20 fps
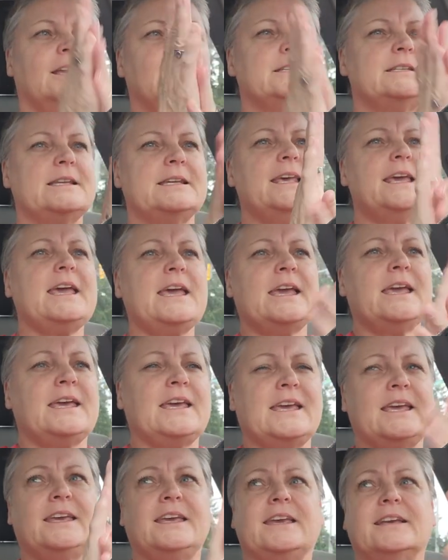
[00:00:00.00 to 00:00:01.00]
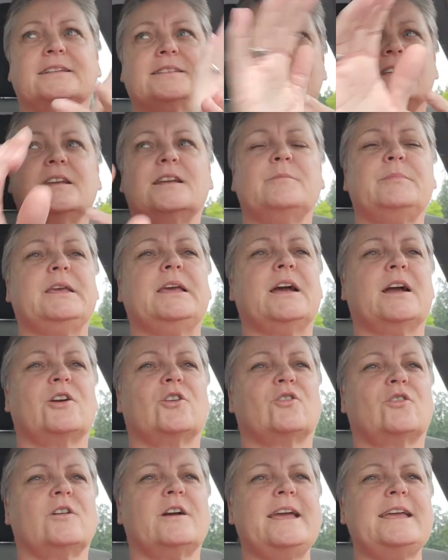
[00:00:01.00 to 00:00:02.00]
Today is going to be a
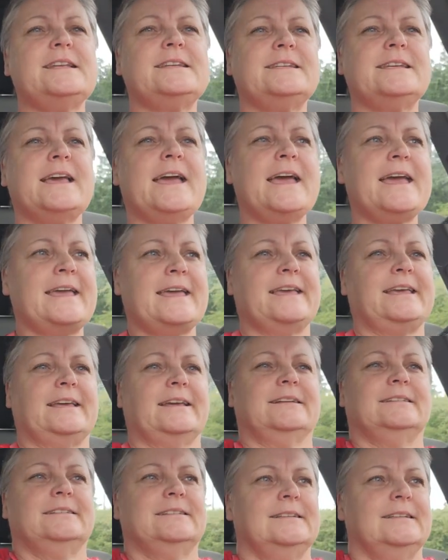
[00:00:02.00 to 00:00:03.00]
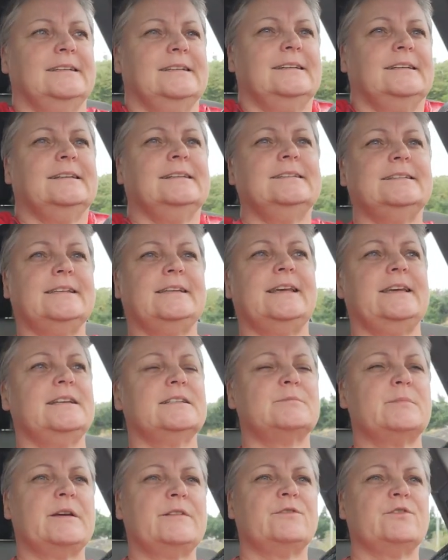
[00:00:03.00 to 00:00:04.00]
great day. Today
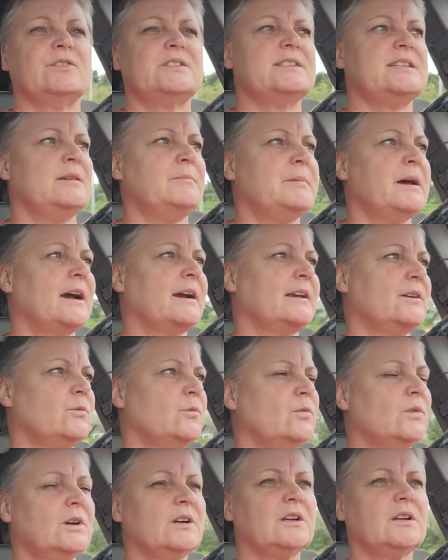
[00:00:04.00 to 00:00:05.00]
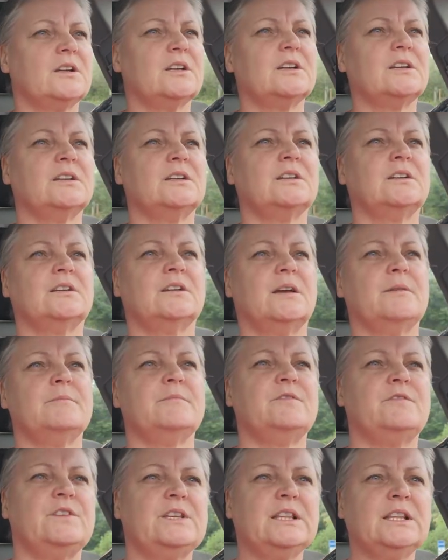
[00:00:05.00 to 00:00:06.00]
is my first day back at work.
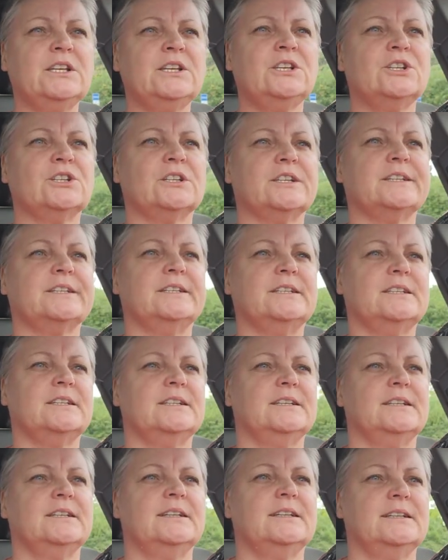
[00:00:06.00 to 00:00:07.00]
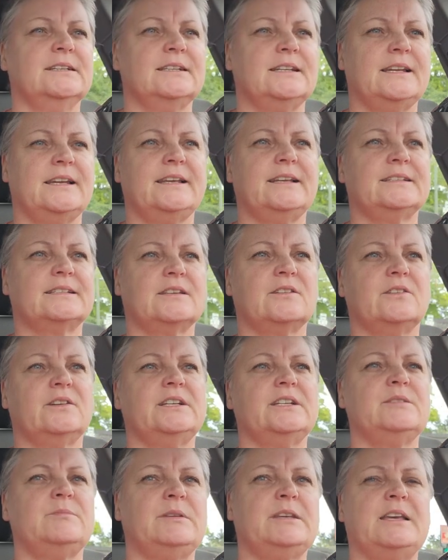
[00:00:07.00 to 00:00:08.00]
I'm feeling good. Today is
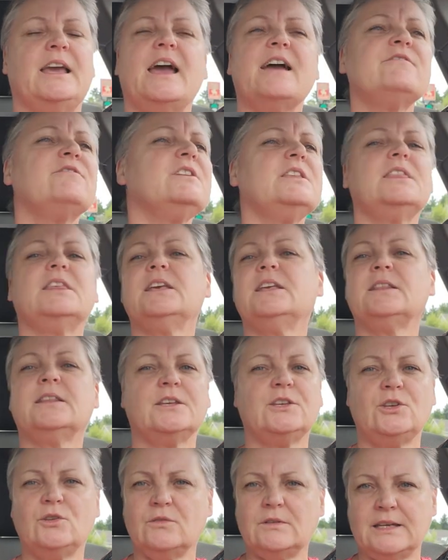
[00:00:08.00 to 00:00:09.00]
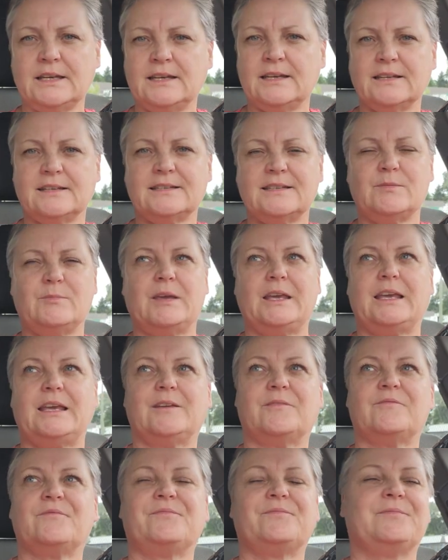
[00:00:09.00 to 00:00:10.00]
going to be everything that you need it to be.
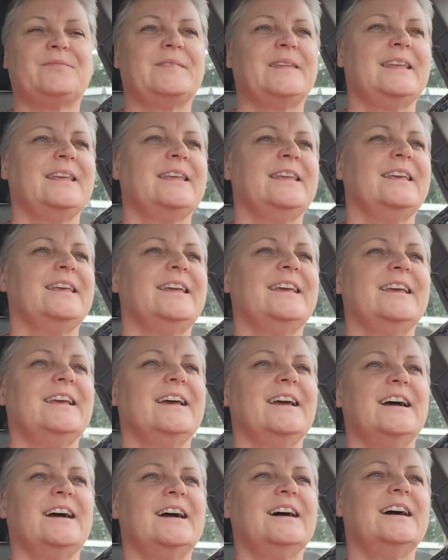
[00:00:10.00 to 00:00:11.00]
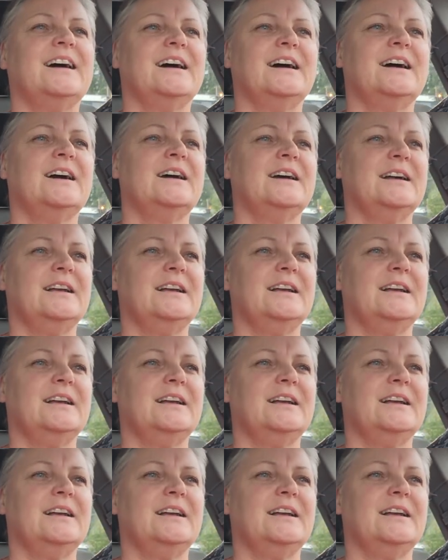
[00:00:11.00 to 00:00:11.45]
Uh,